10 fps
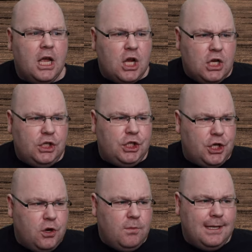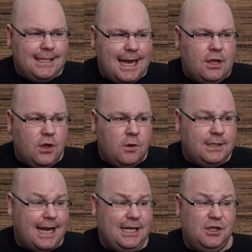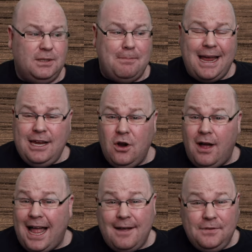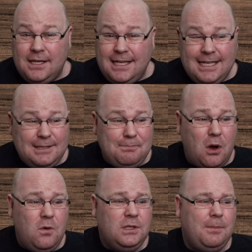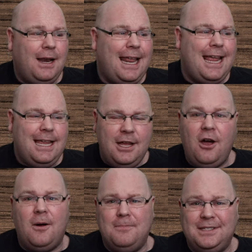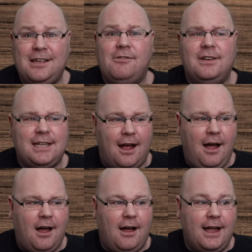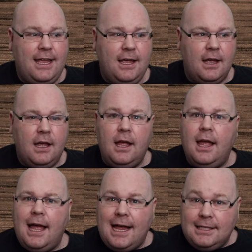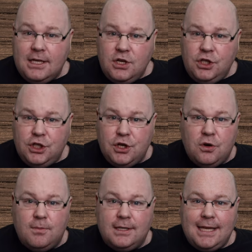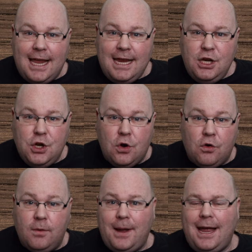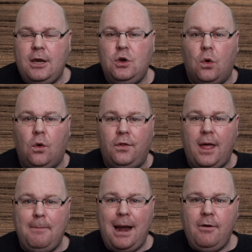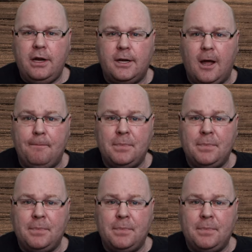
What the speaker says: consumers in those nations may not have the disposable incomes that are as high as consumers in Europe and North America.